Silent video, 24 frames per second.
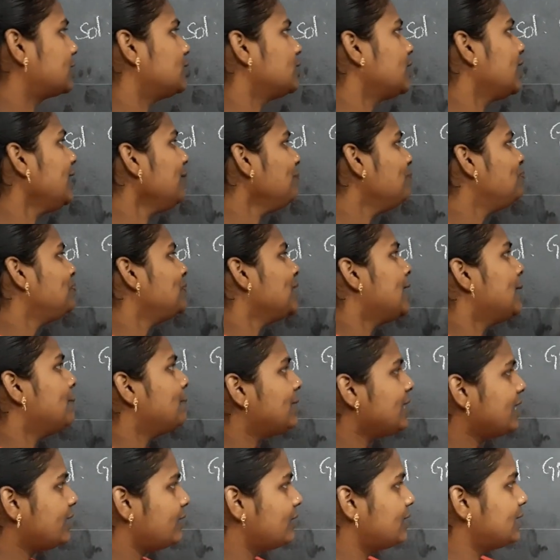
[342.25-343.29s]
Okay,
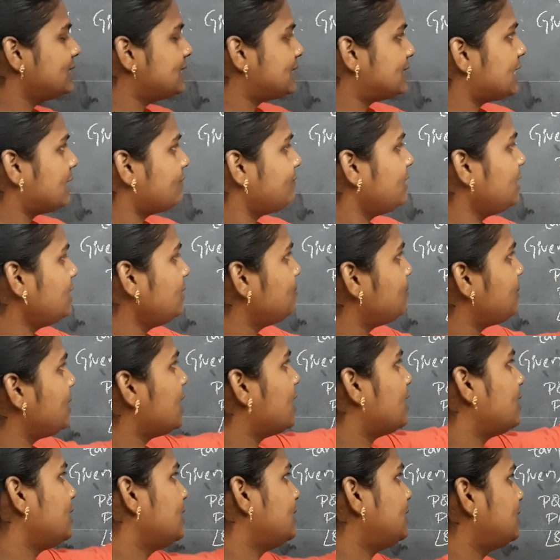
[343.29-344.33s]
PQ is 7,
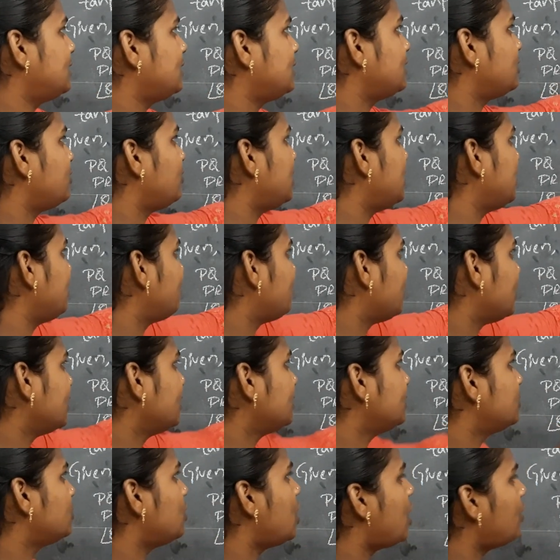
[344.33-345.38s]
PR is 25.
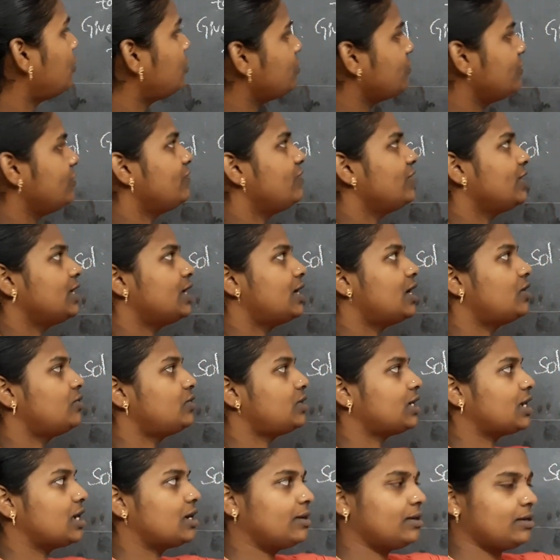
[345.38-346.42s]
So how do we figure
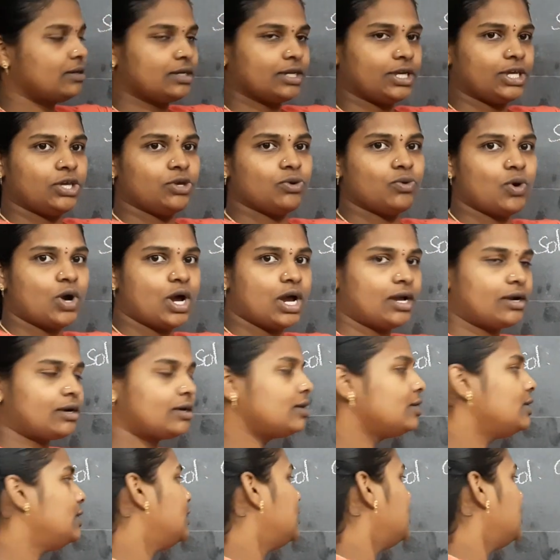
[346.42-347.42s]
out QR?